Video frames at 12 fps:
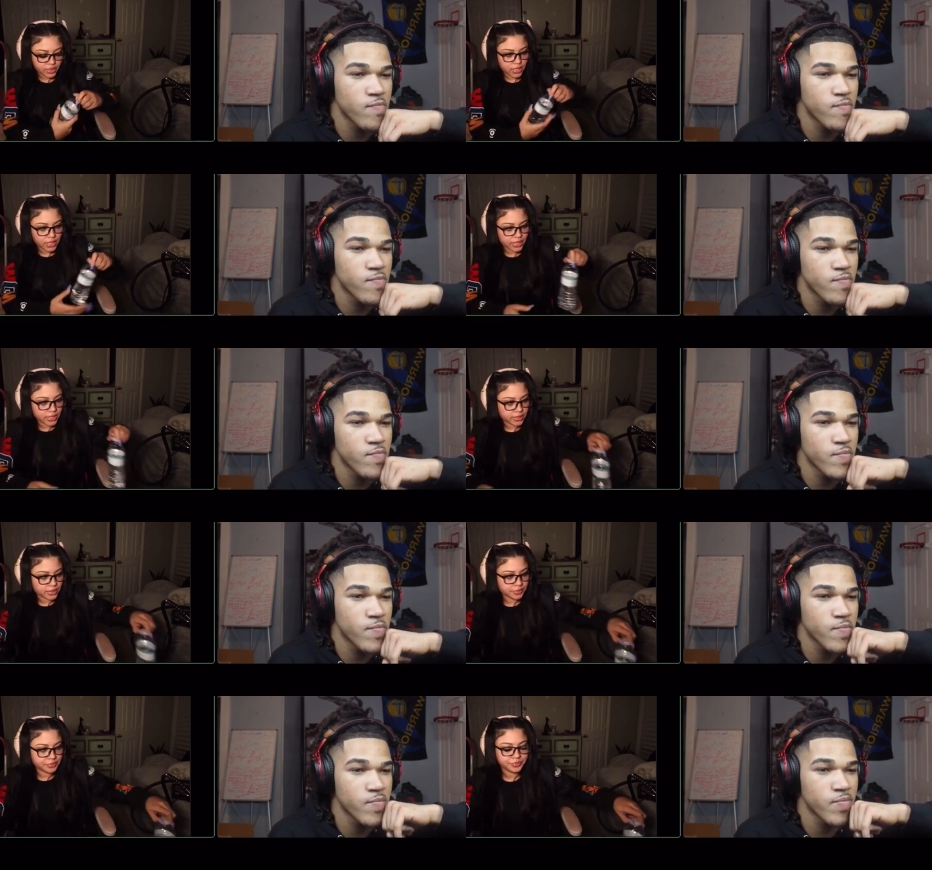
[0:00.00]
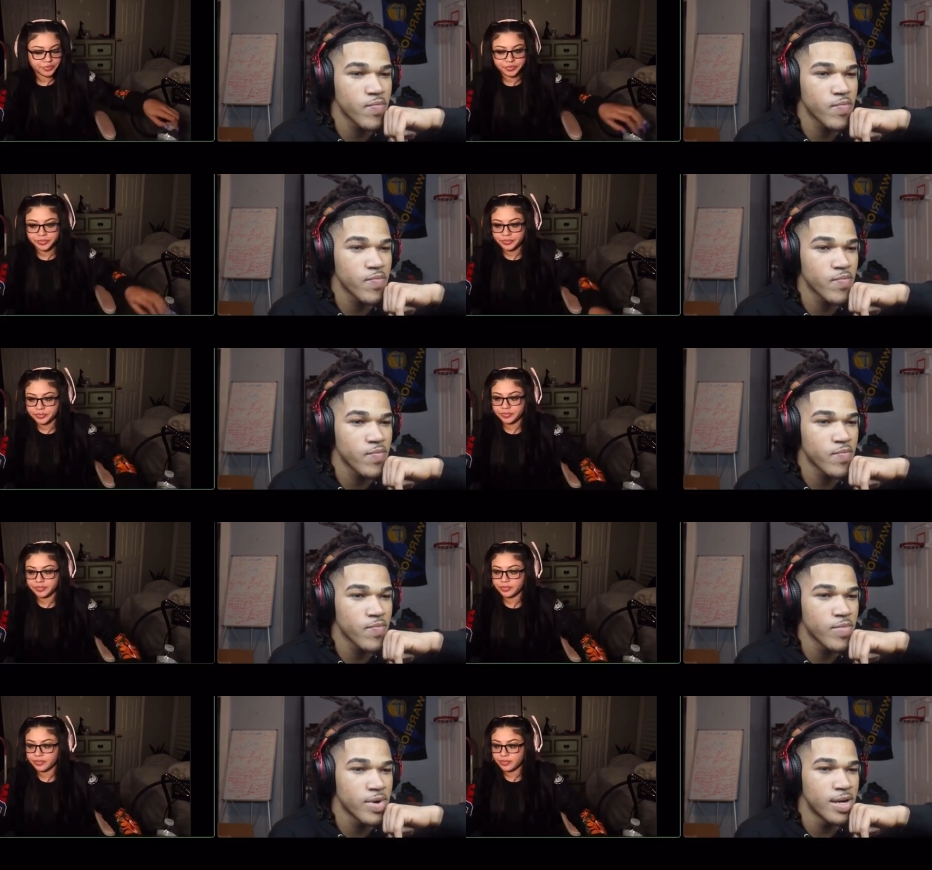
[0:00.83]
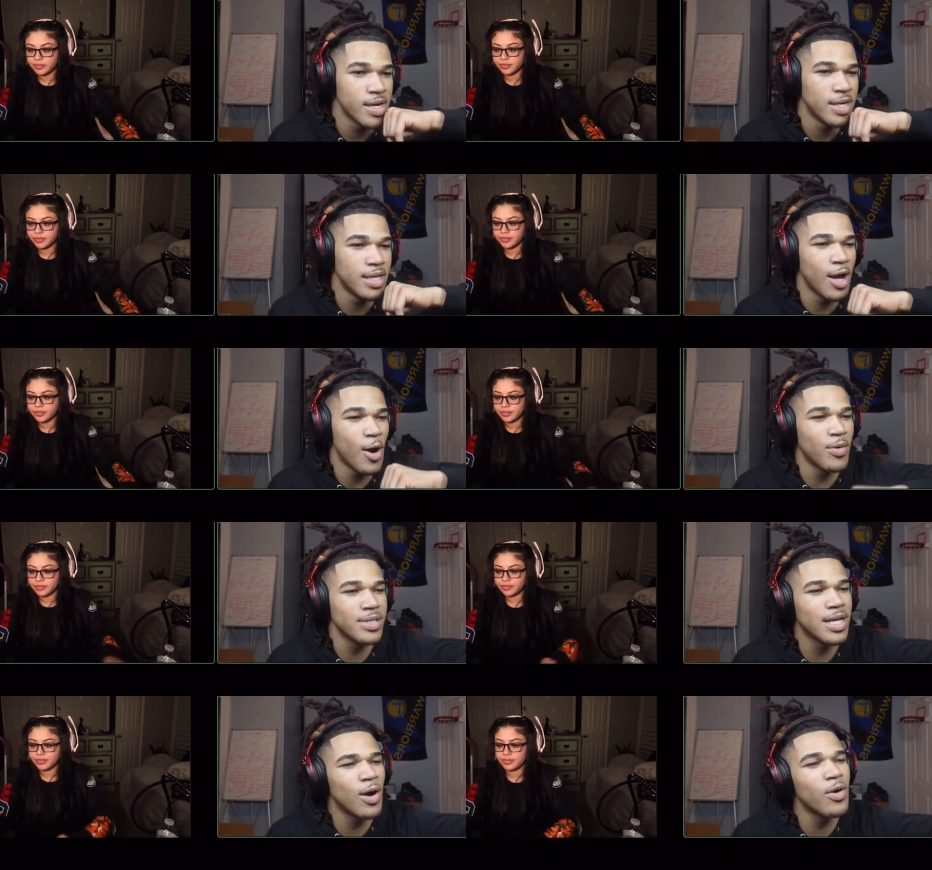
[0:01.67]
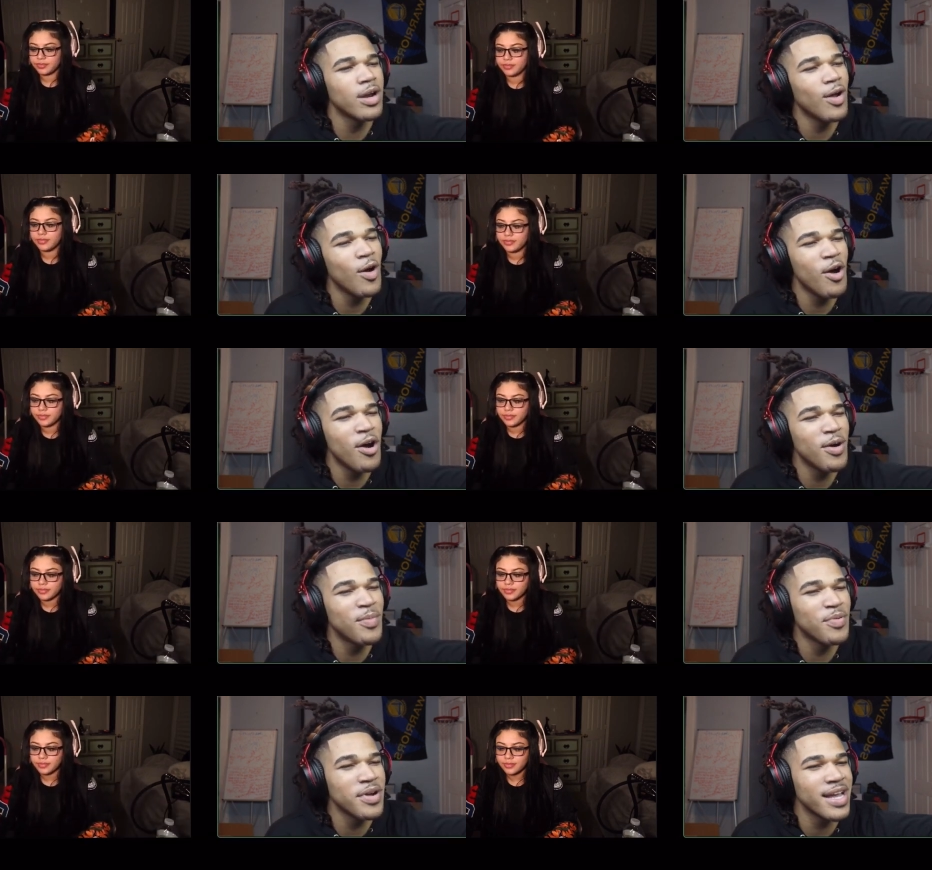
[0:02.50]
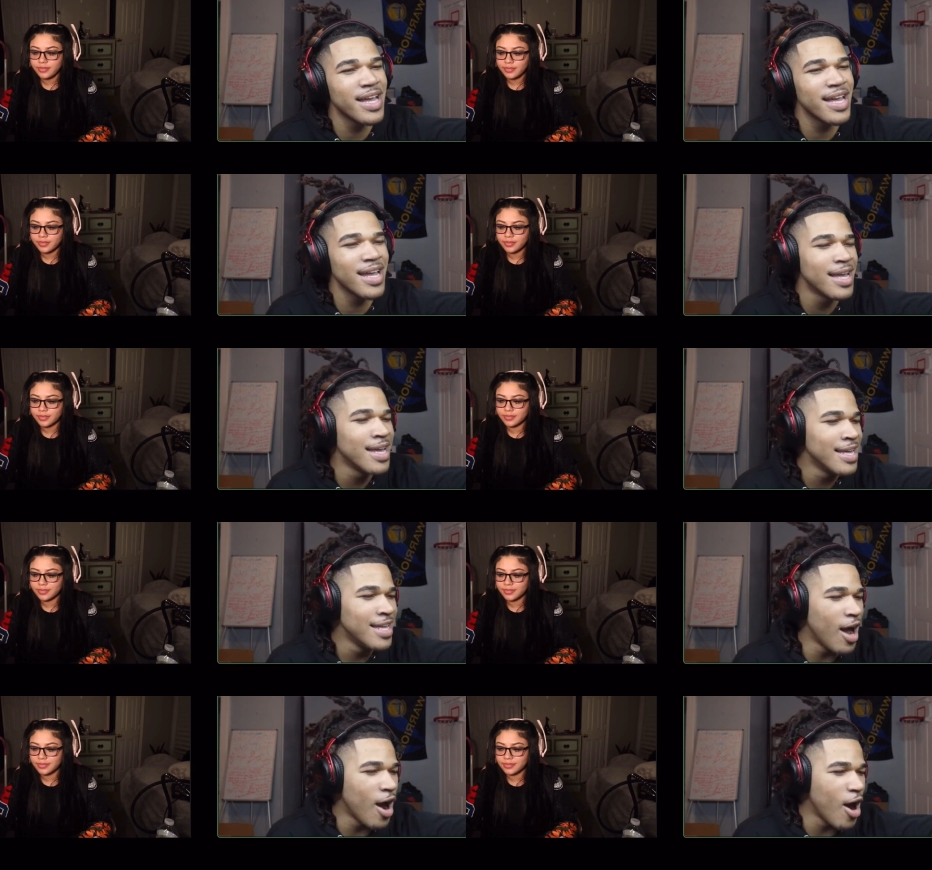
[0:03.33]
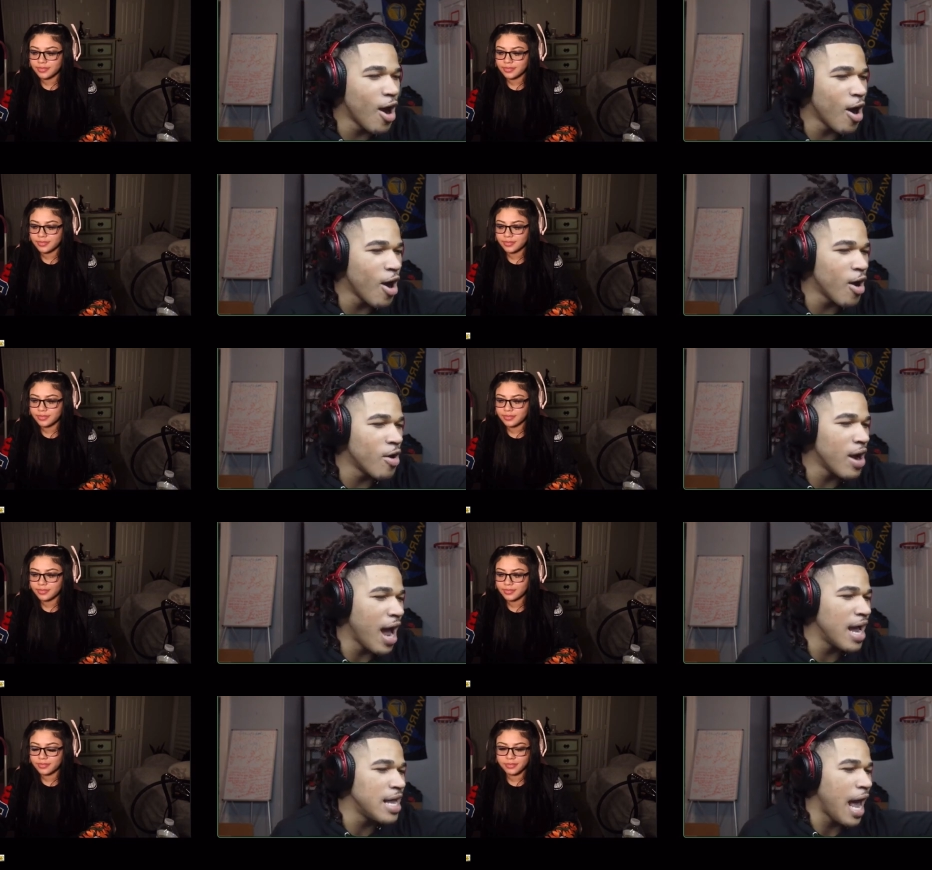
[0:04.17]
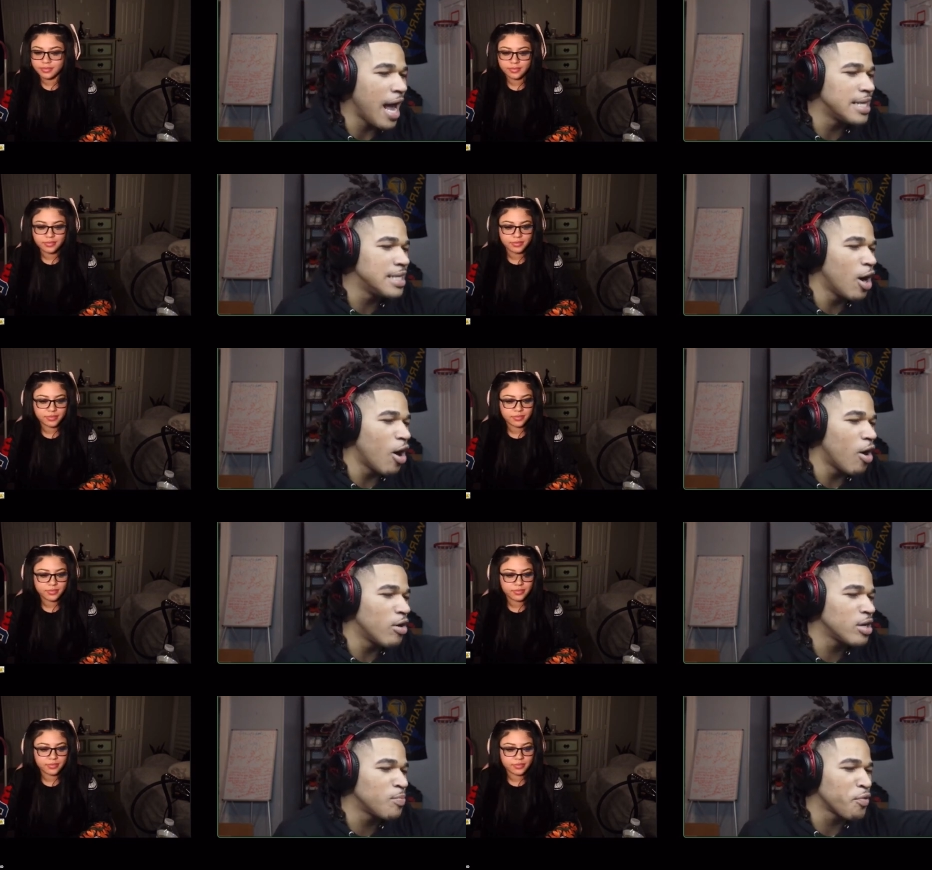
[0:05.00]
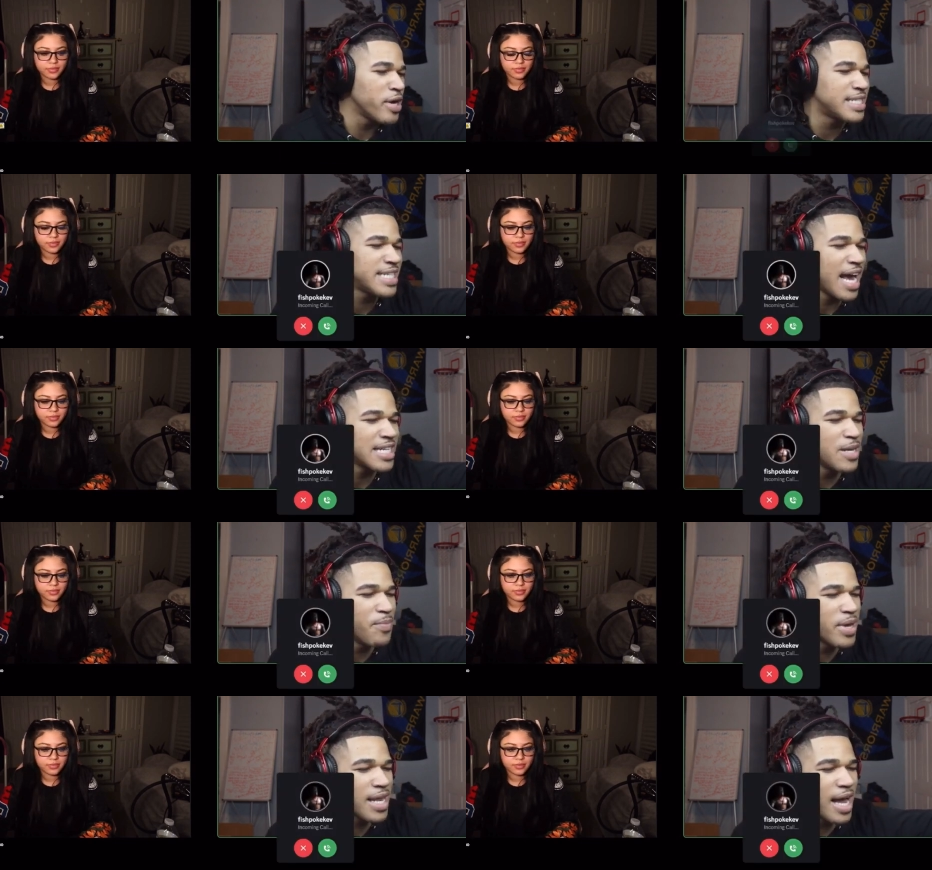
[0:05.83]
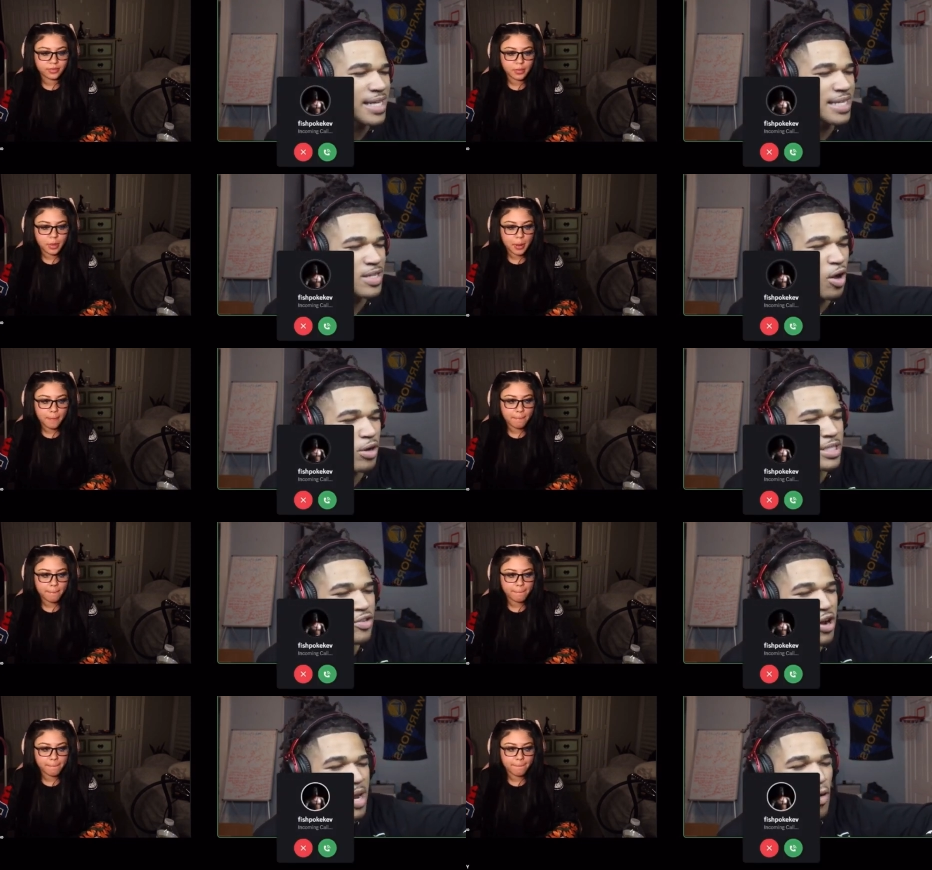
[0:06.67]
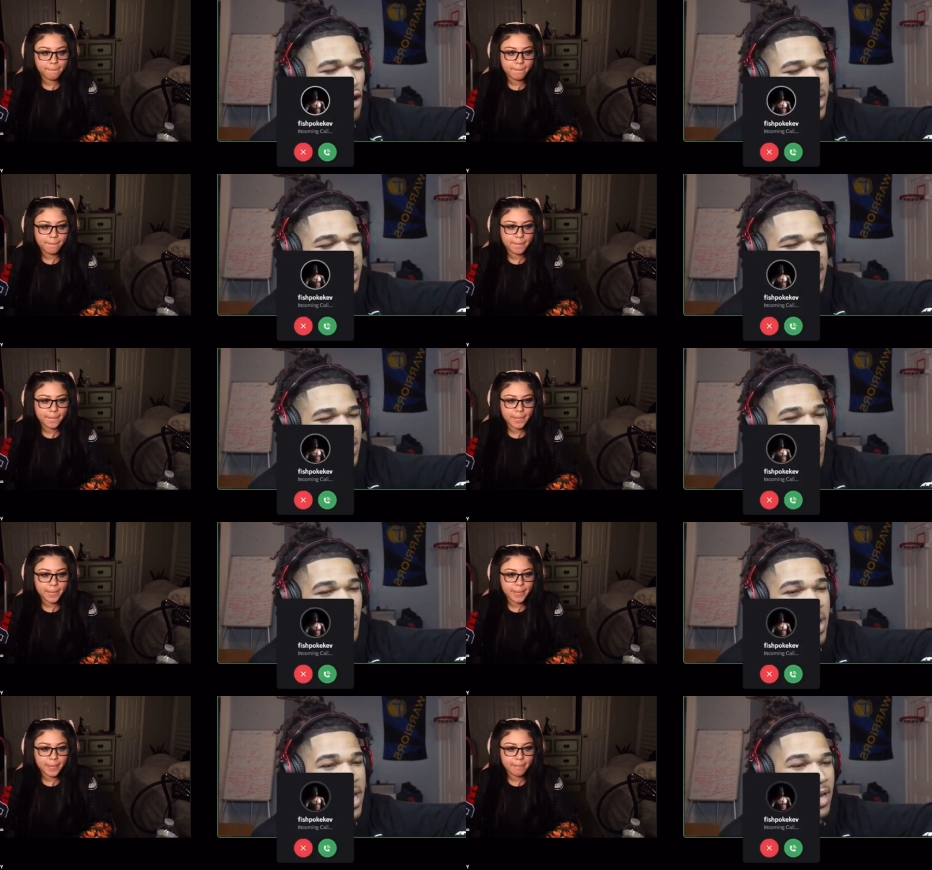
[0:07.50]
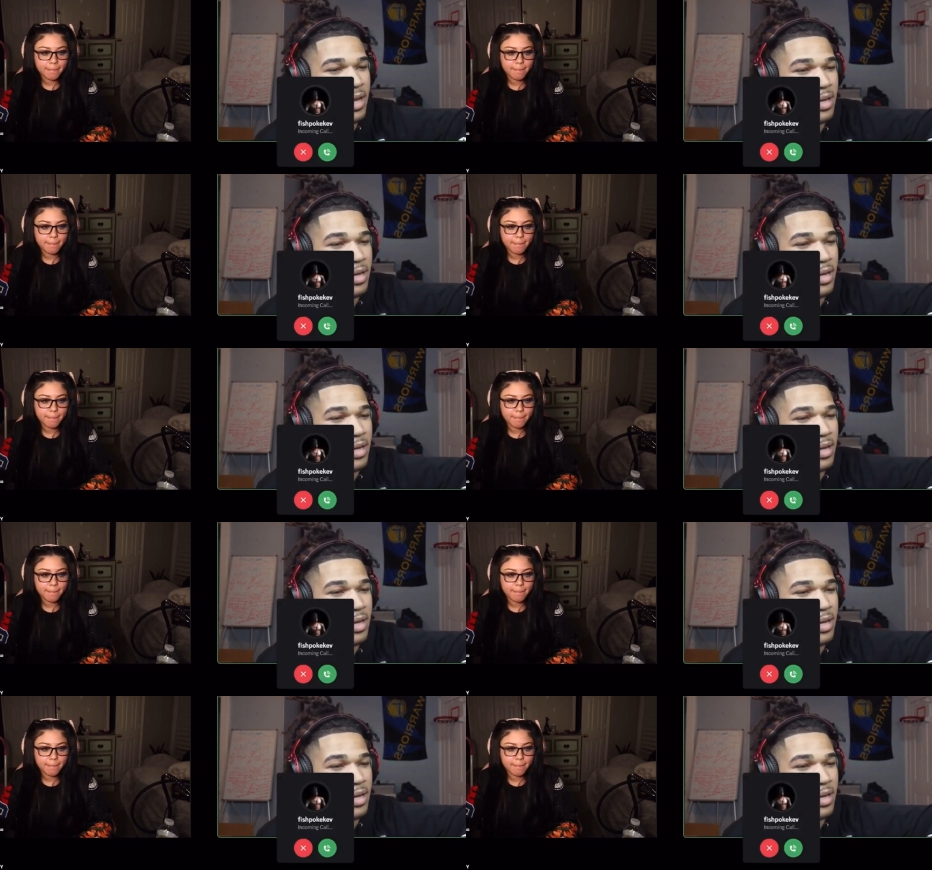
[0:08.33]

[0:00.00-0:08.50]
Speaker 1: I guess. Yo, what's going on, Bri? Yo, ha, ha, yo, Bri chat. She been like this all stream, or is just with me?